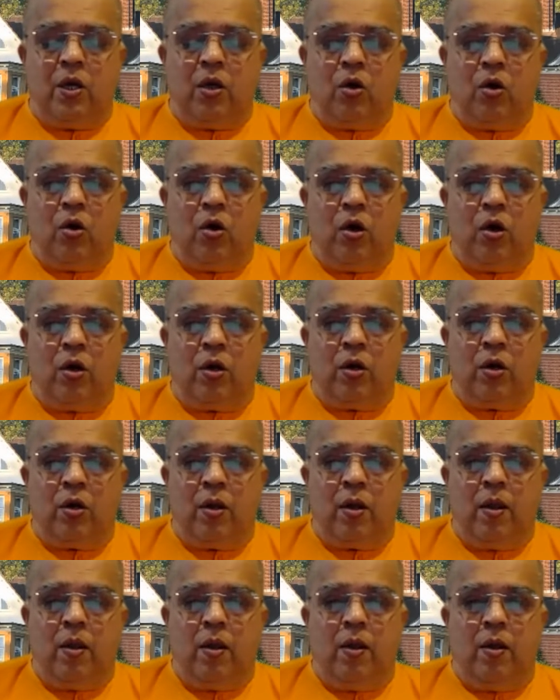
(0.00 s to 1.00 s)
or
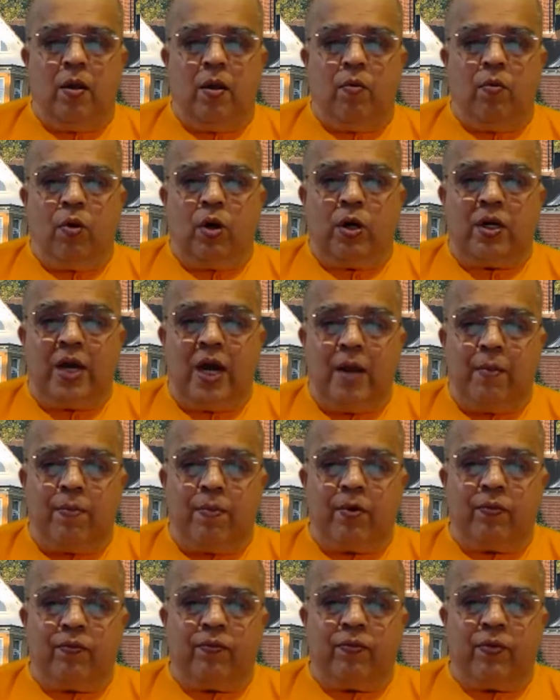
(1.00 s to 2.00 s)
what type
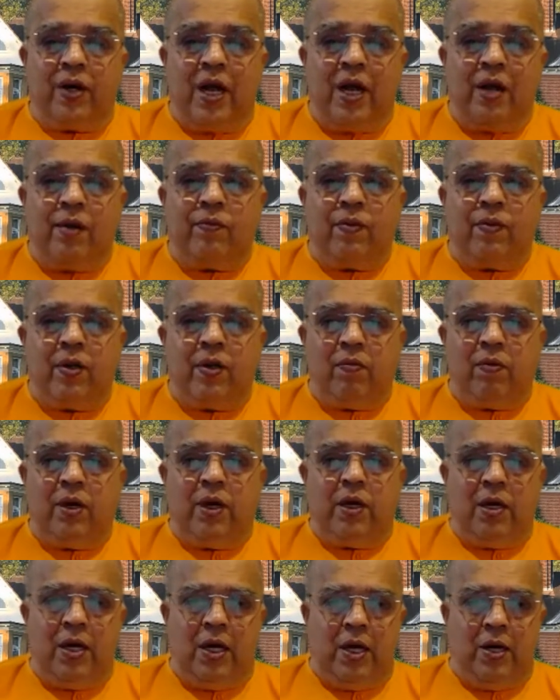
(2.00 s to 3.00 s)
of life he will
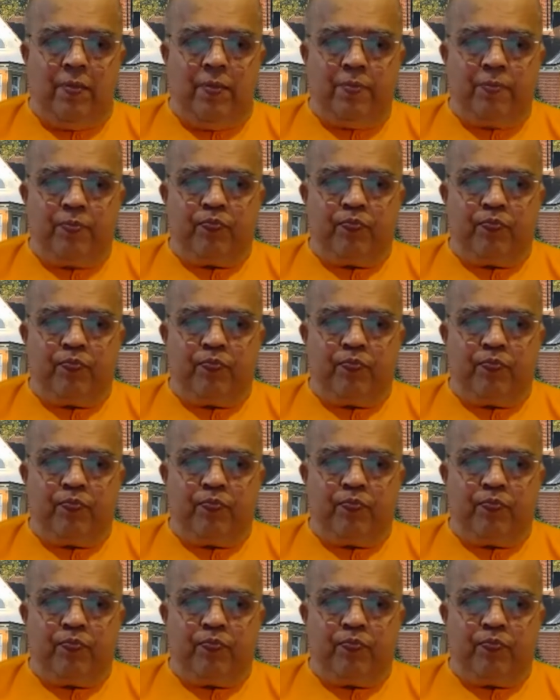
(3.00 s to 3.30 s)
lead.